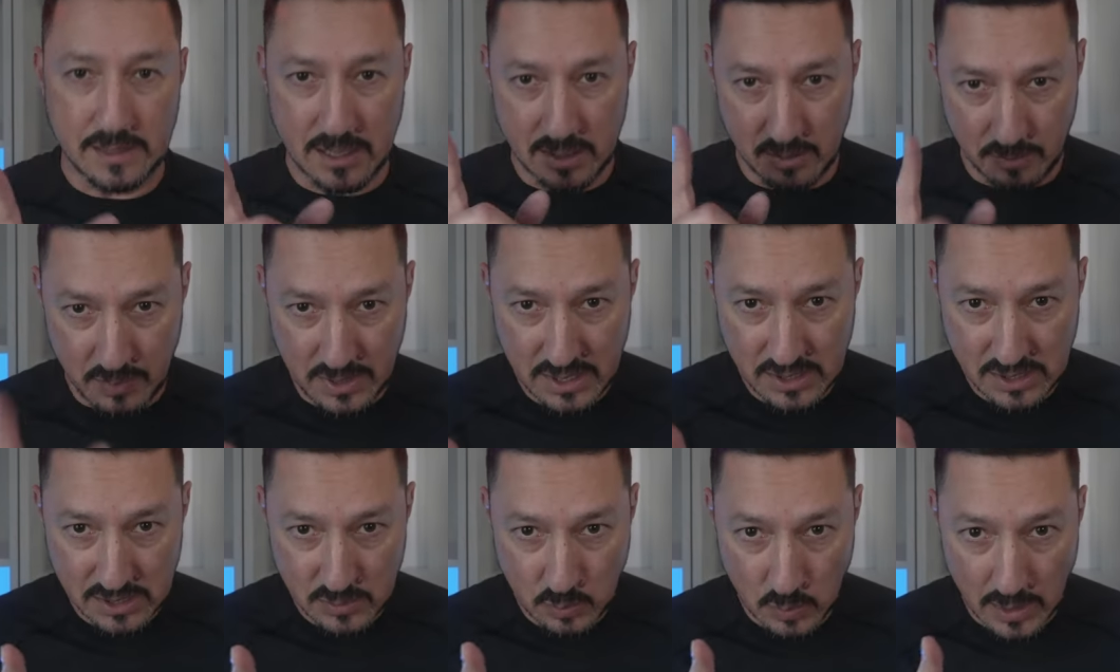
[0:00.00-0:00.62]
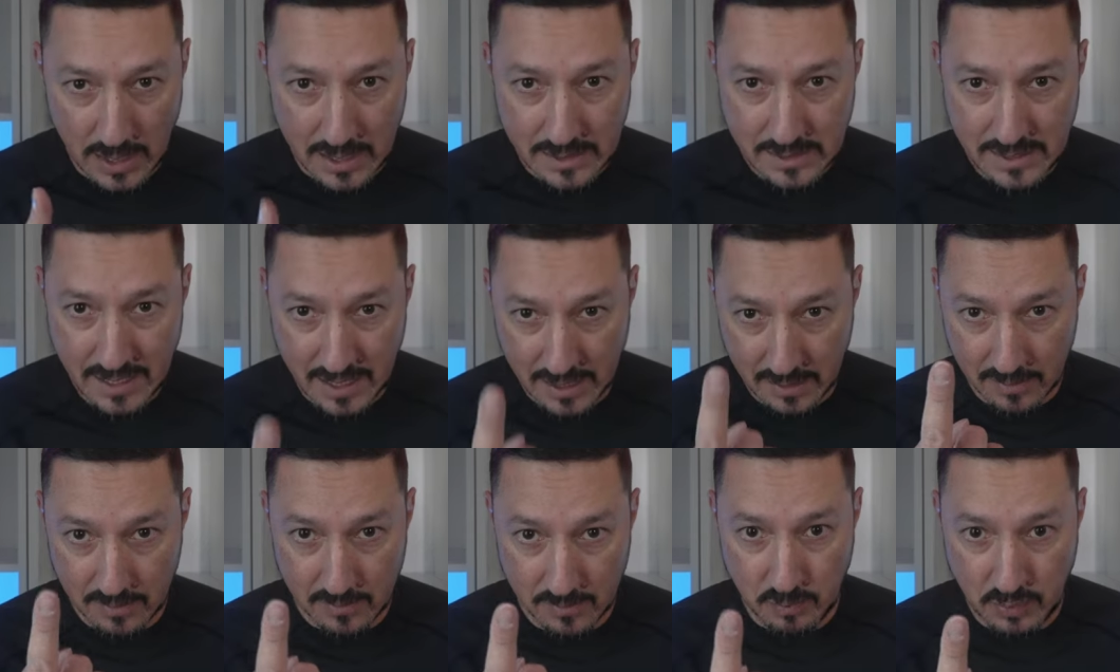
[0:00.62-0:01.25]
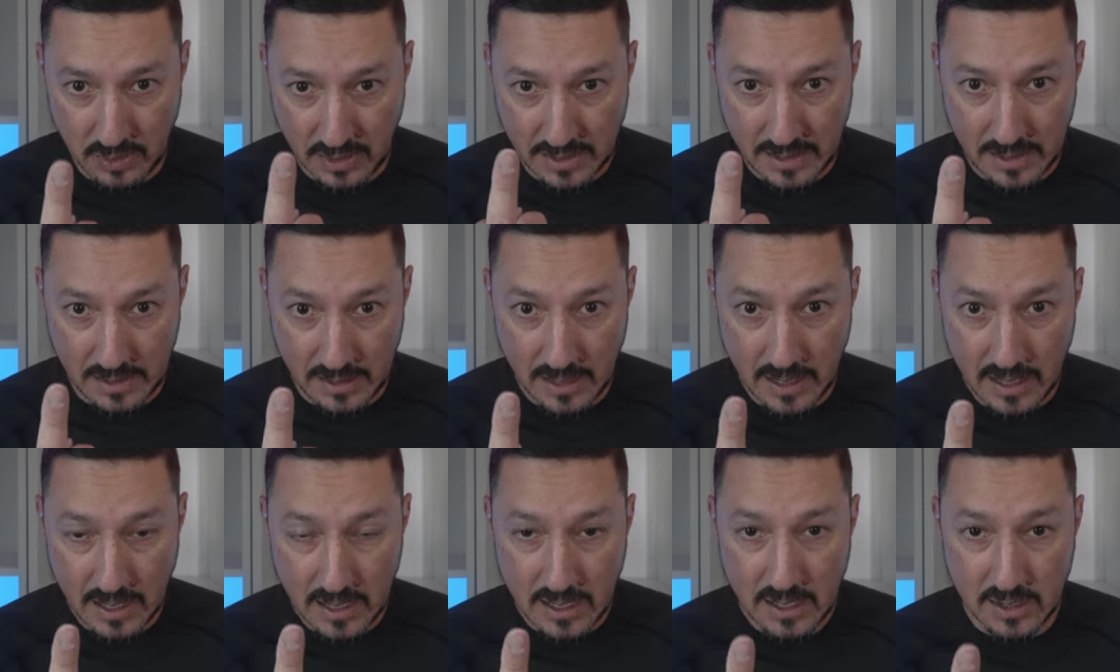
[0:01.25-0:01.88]
Now the PGY Tech
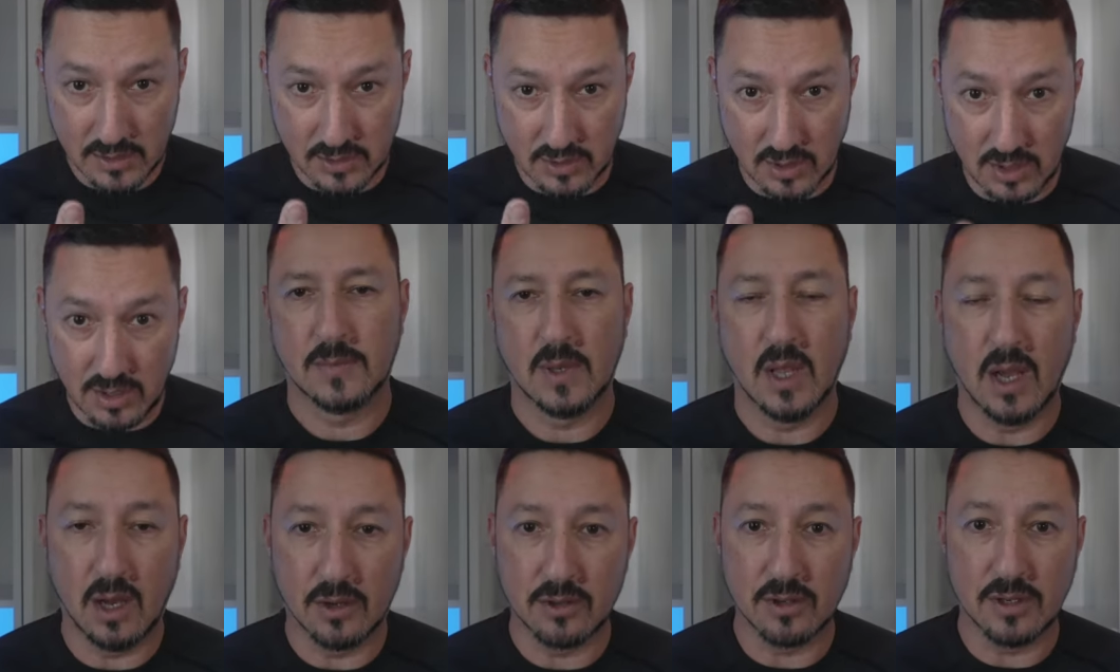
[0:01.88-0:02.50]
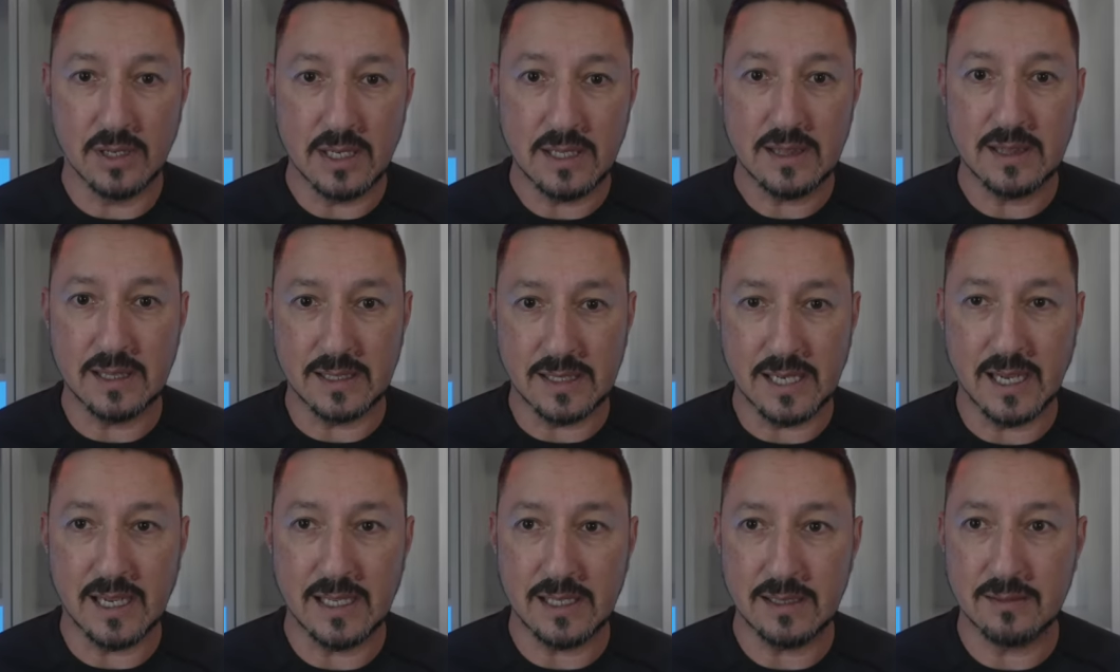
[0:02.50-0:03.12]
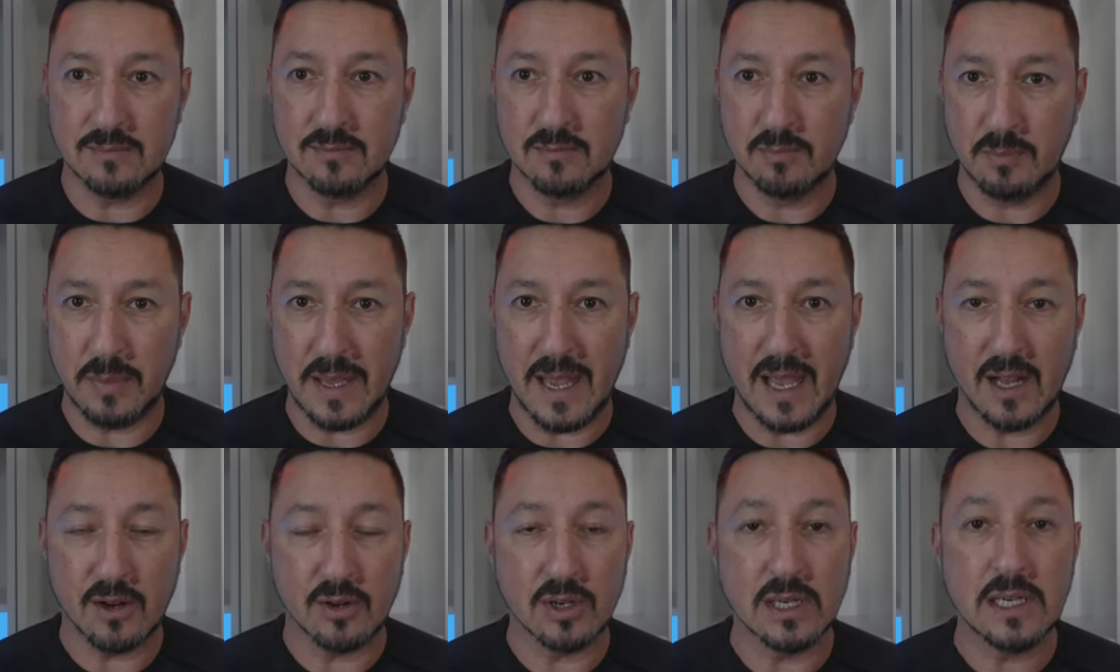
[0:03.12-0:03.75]
plate is underneath the Titon
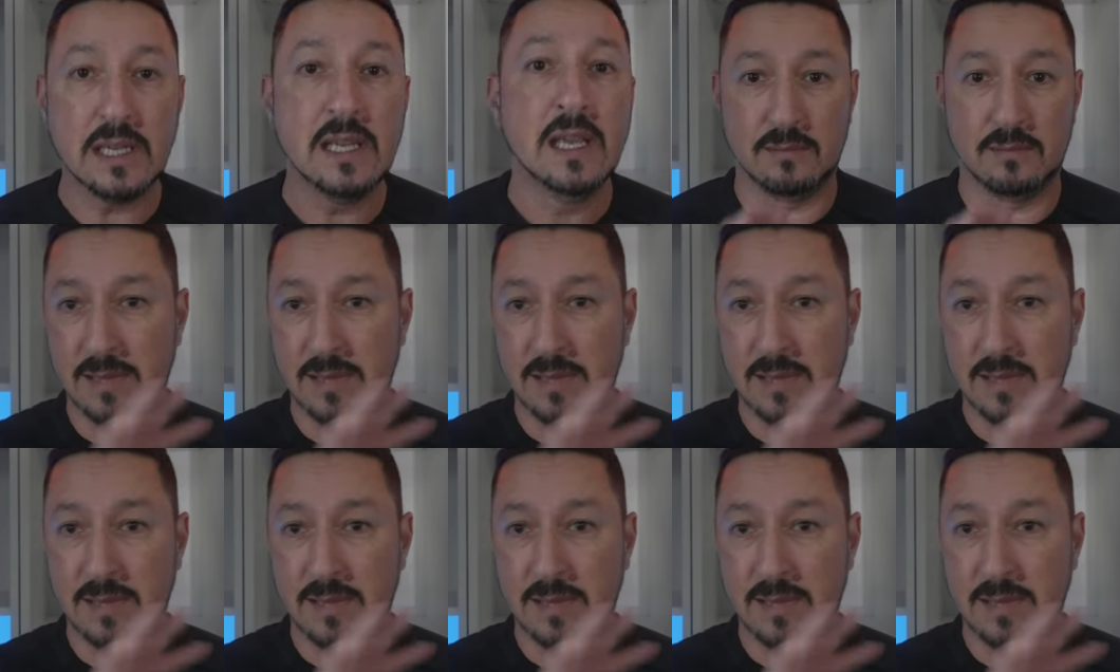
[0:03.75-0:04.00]
battery.